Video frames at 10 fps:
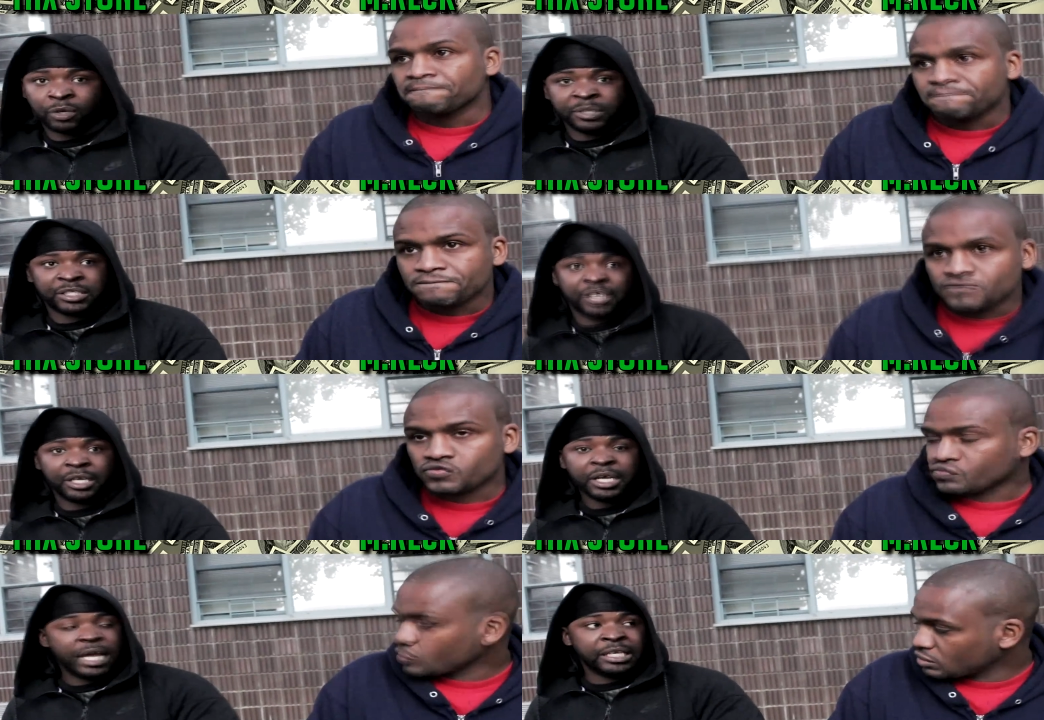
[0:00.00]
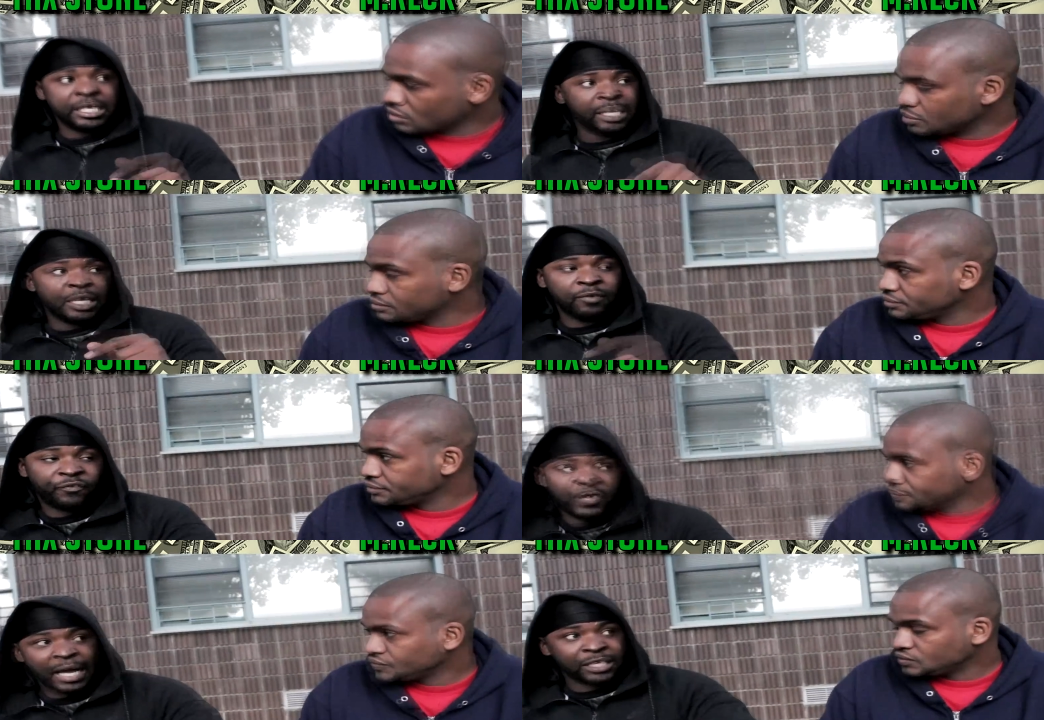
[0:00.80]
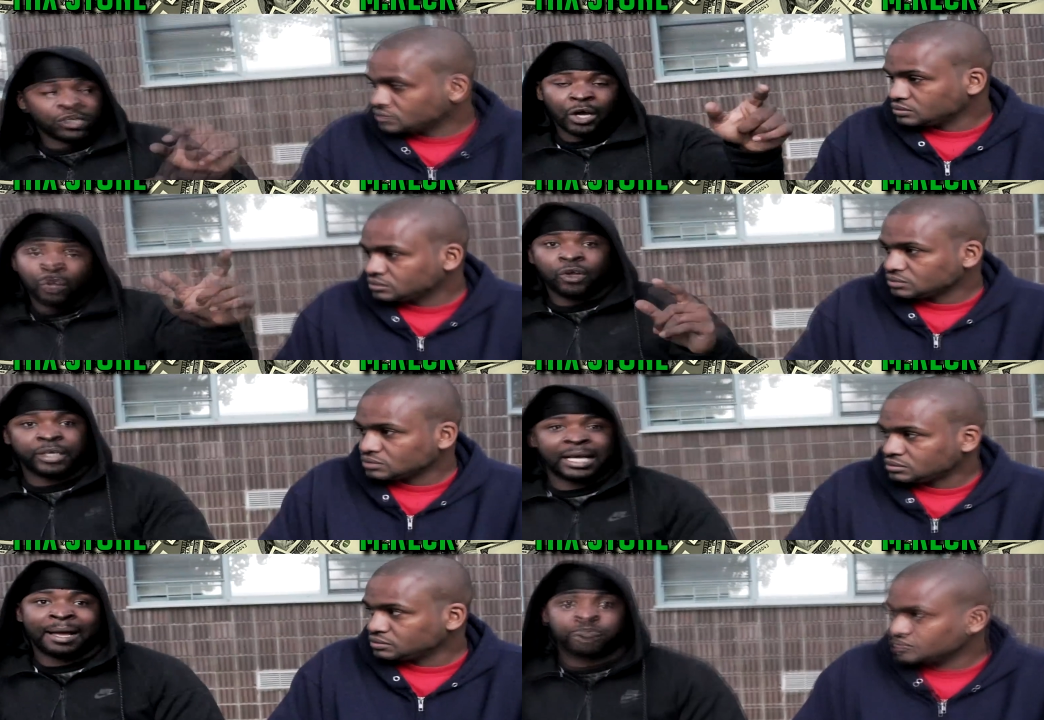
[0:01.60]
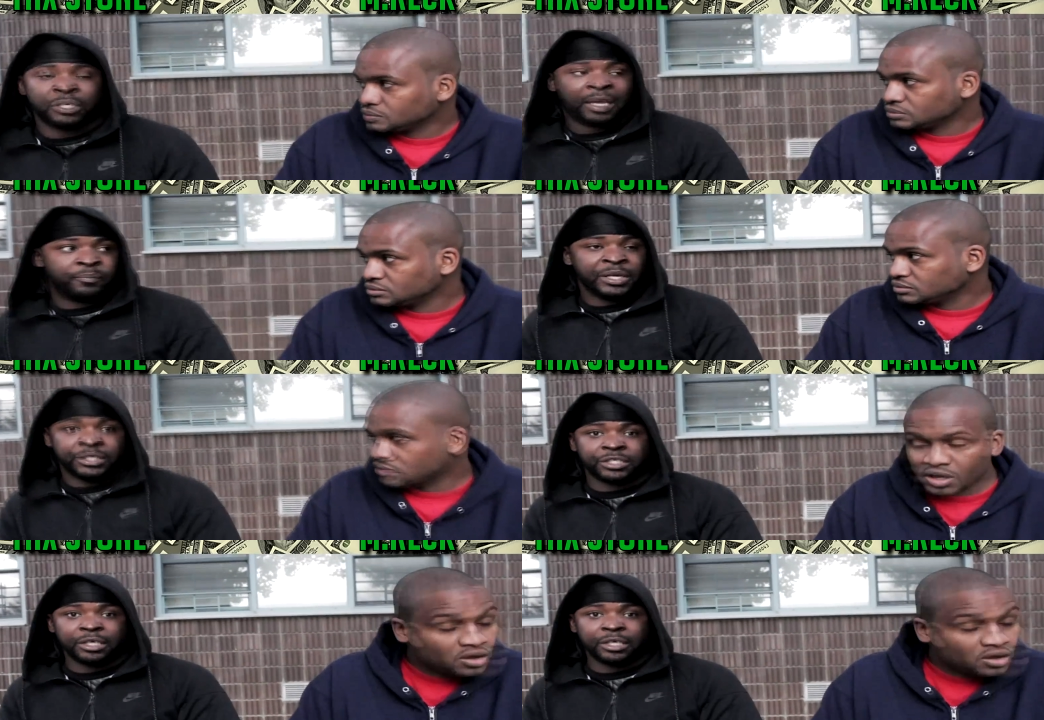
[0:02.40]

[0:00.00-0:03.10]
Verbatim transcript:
Speaker 1: on me, son, and didn't give a fuck. I started calling the cops on that bitch.